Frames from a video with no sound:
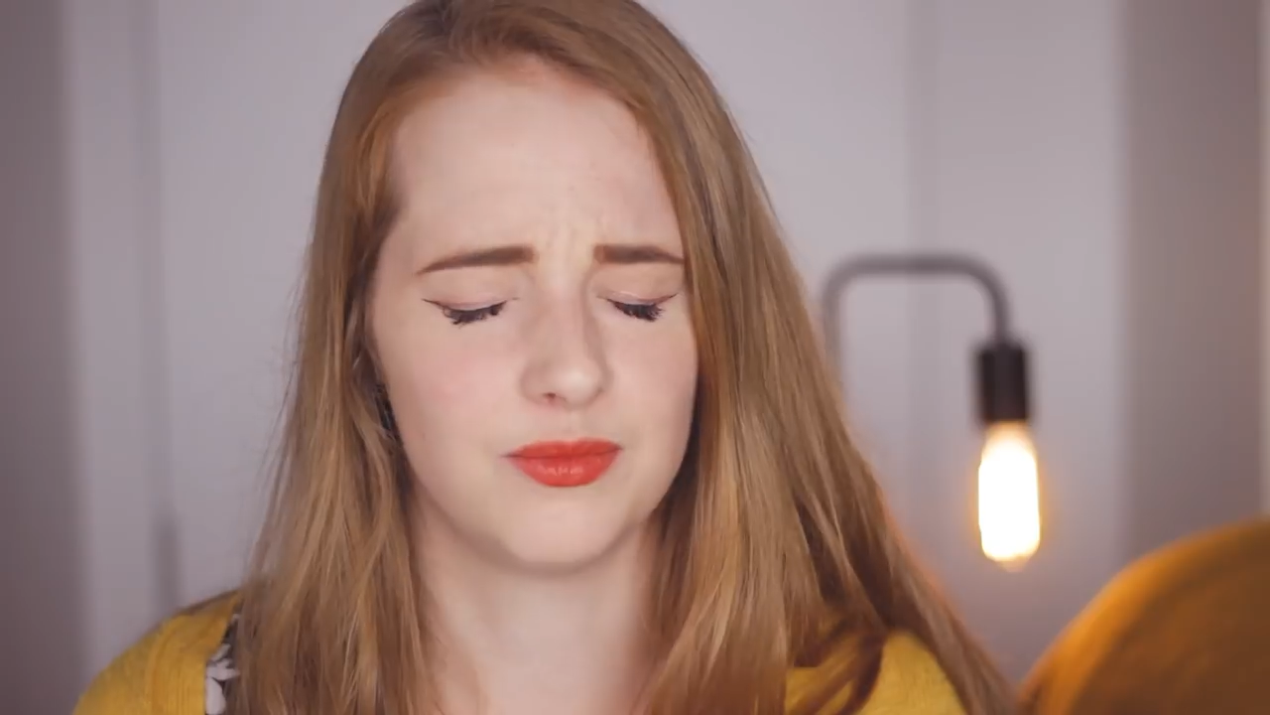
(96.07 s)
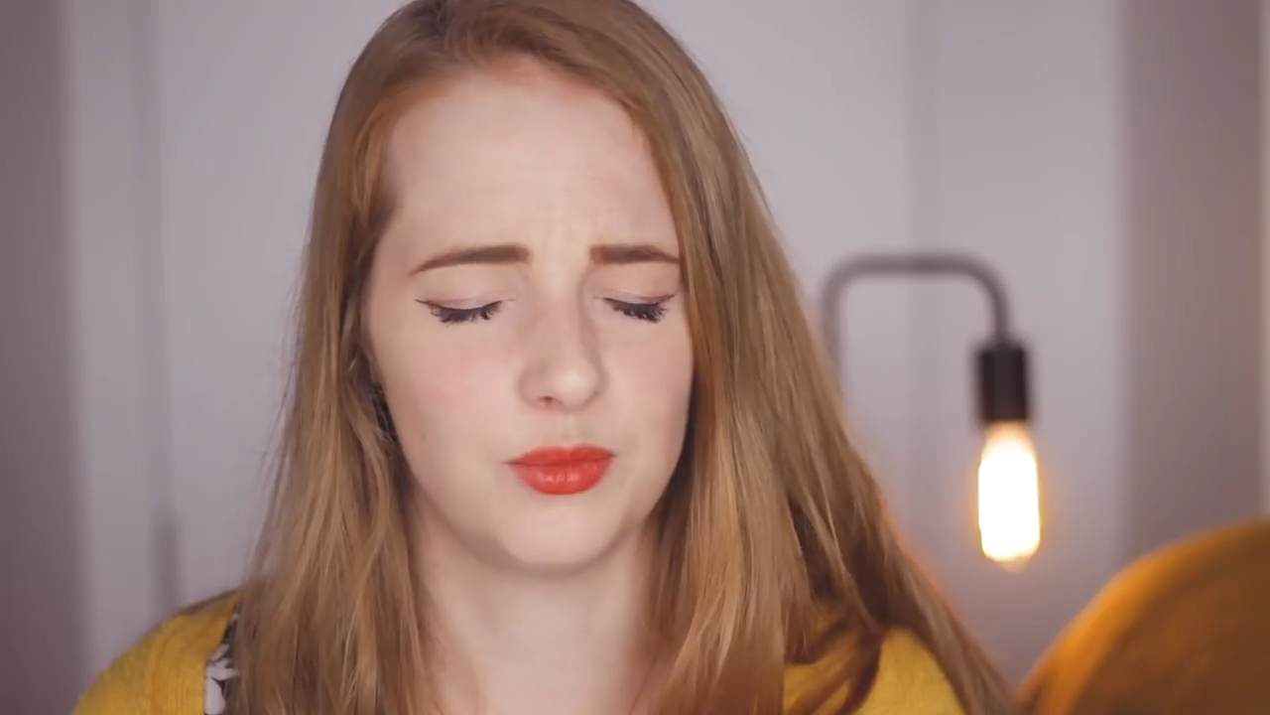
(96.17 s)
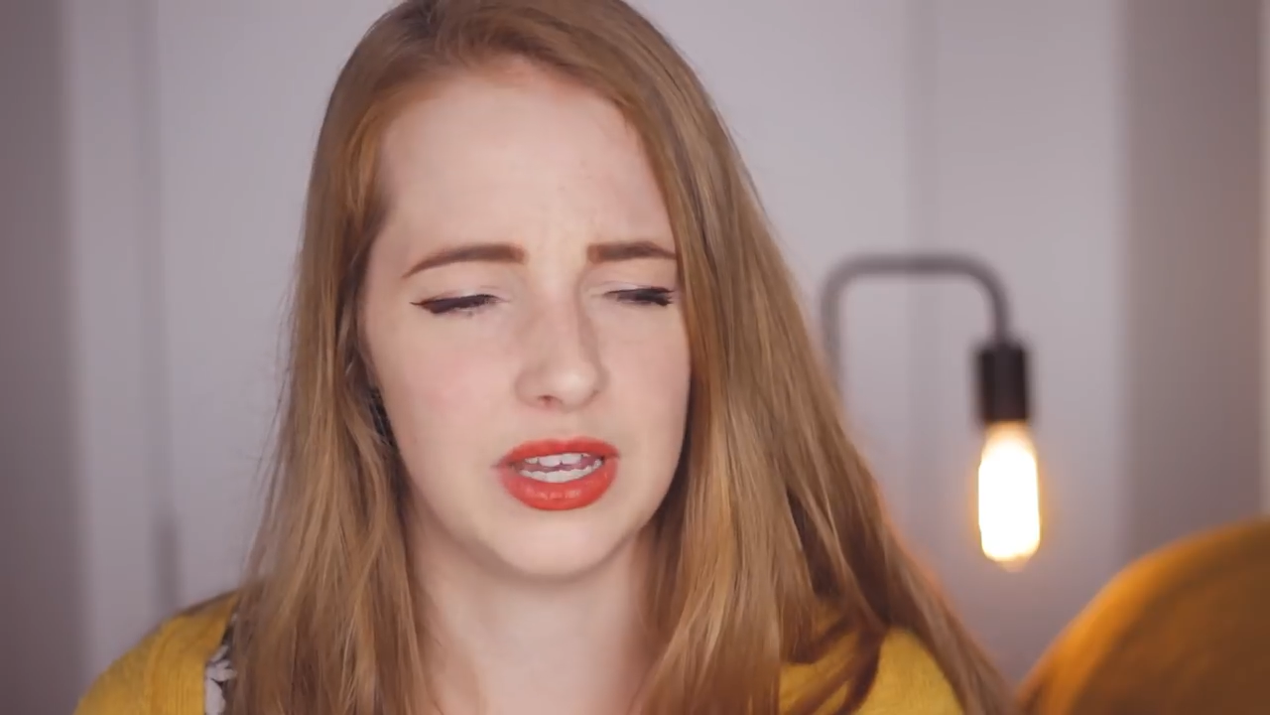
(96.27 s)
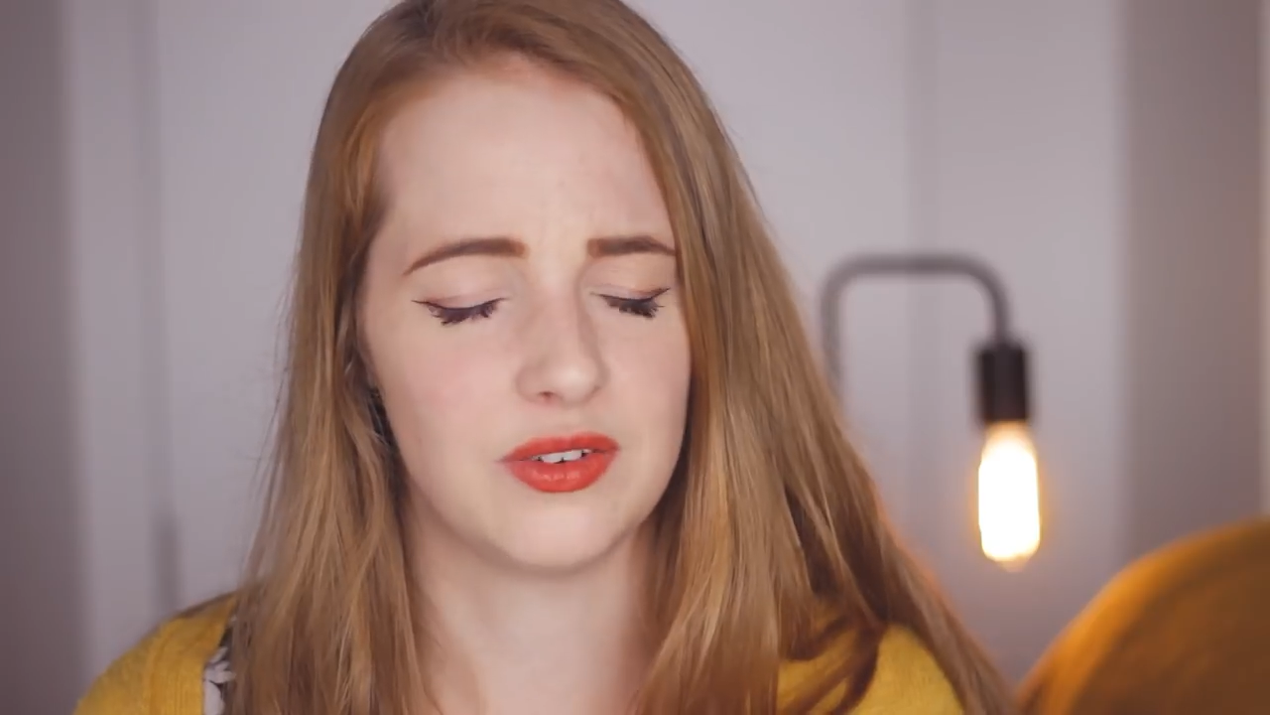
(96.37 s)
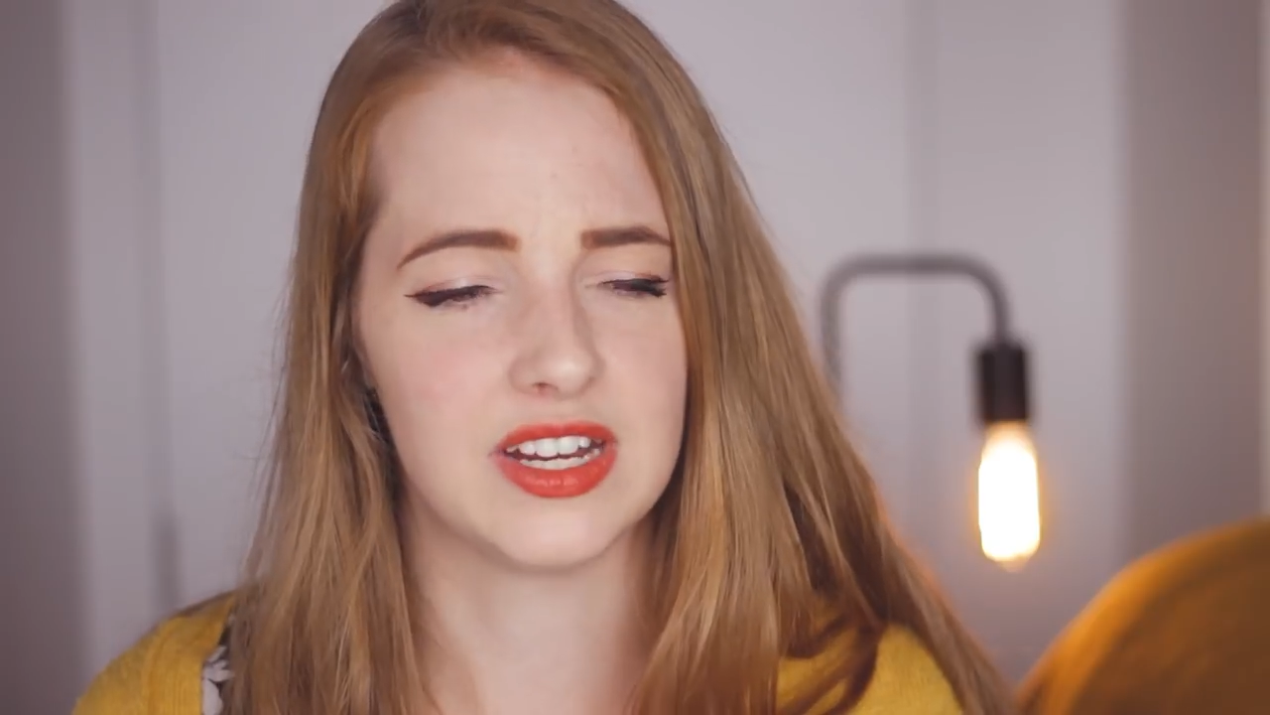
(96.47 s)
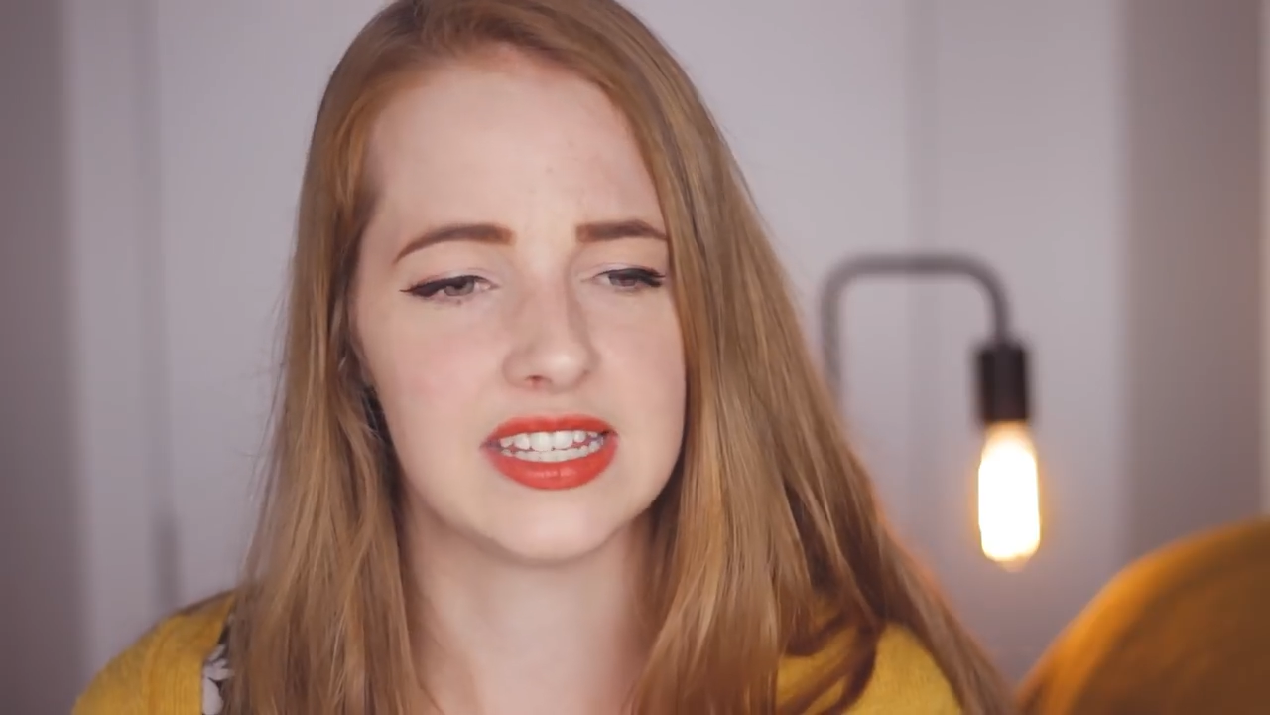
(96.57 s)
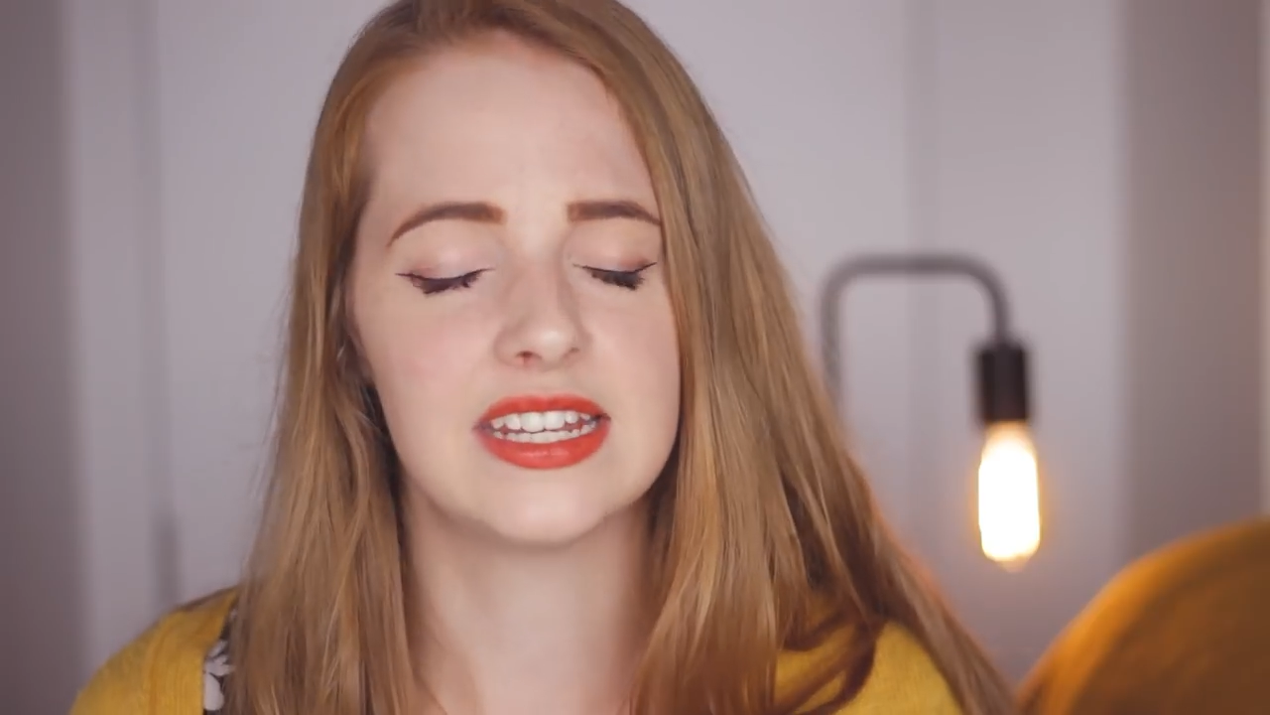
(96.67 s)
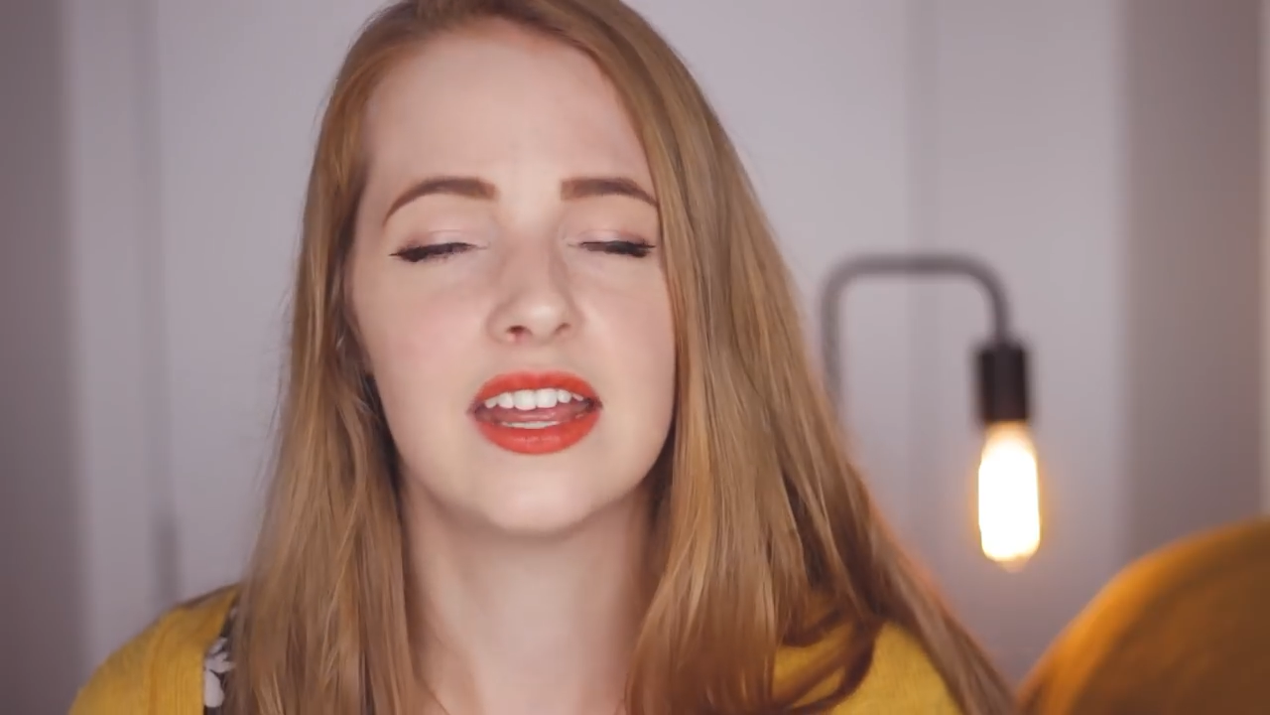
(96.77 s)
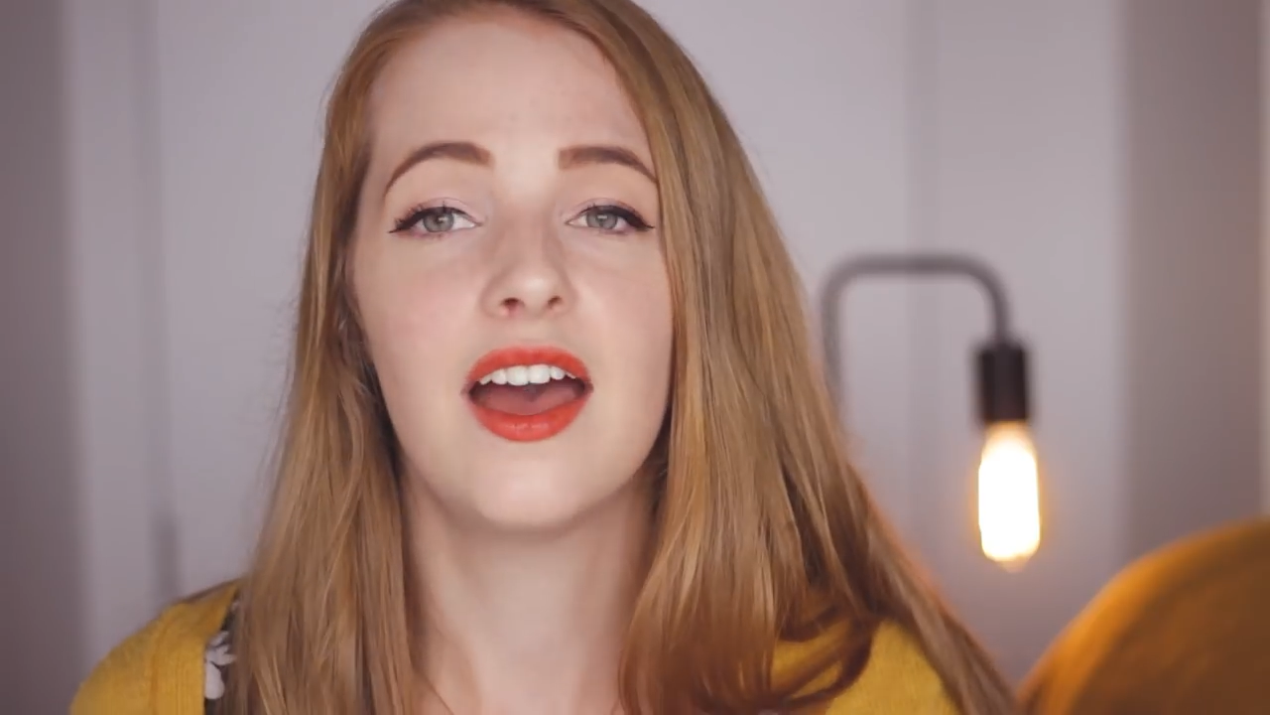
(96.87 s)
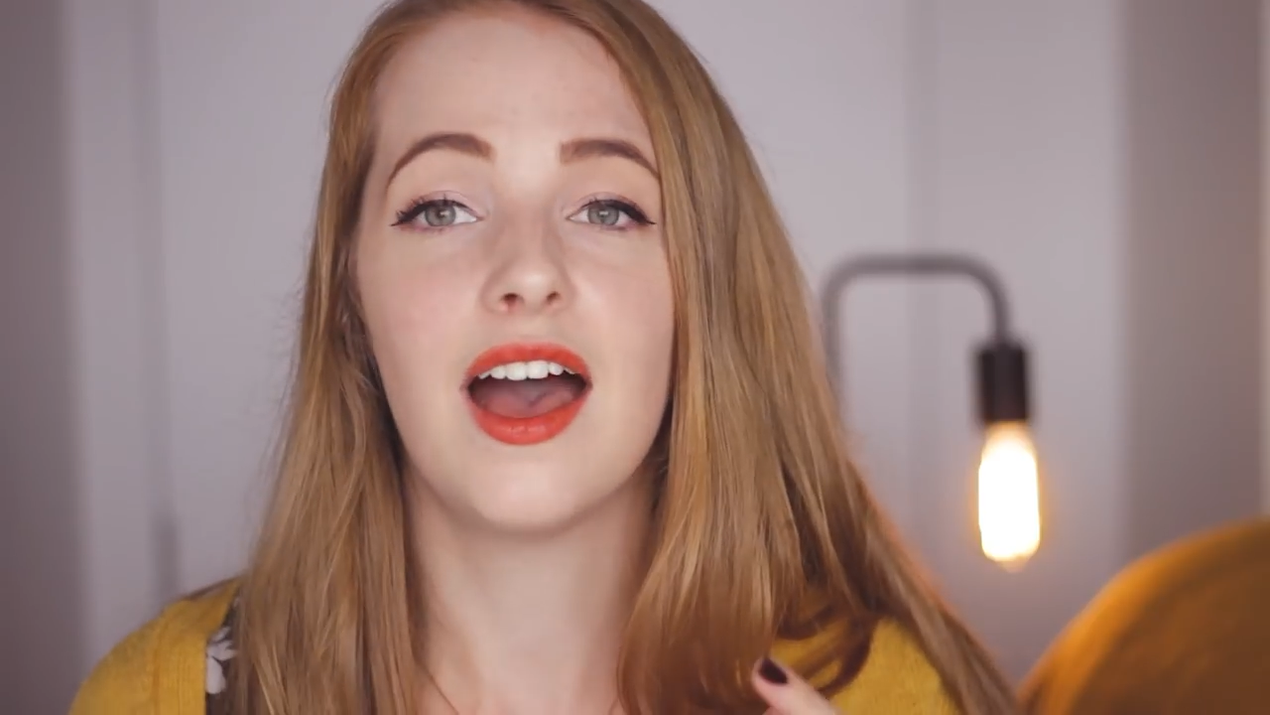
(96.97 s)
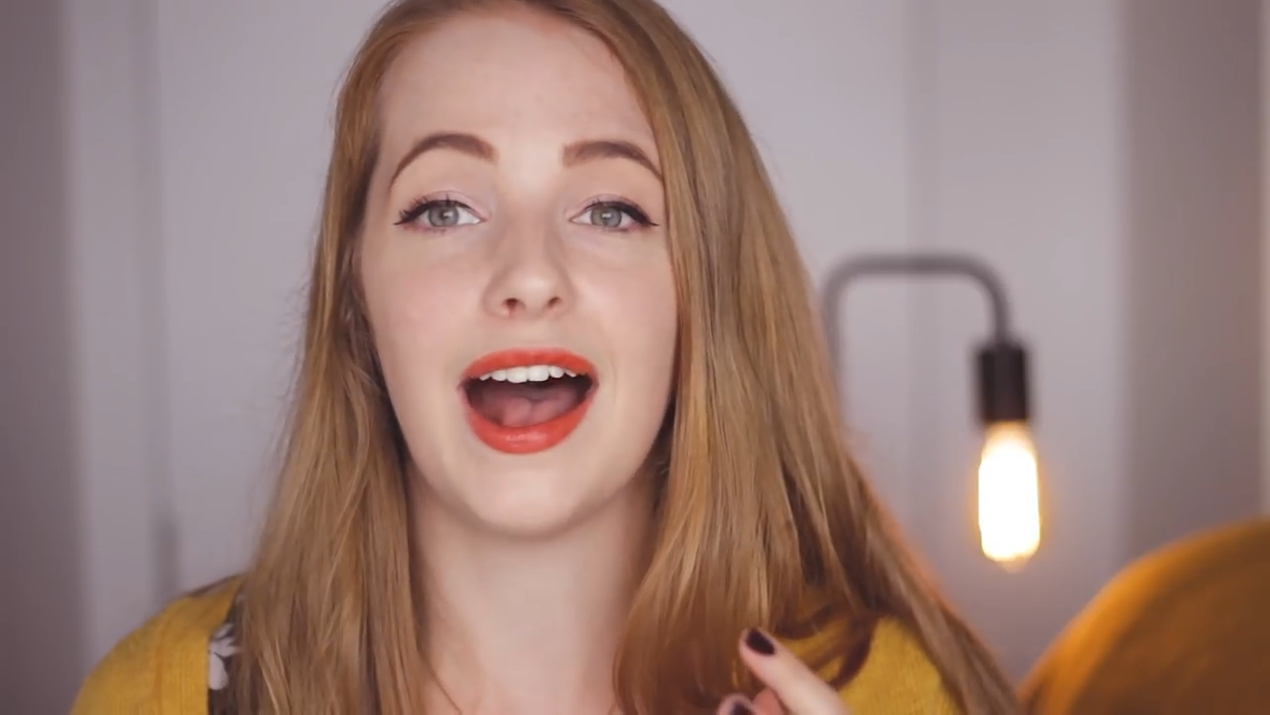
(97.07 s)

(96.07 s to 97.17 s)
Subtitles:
weird reason,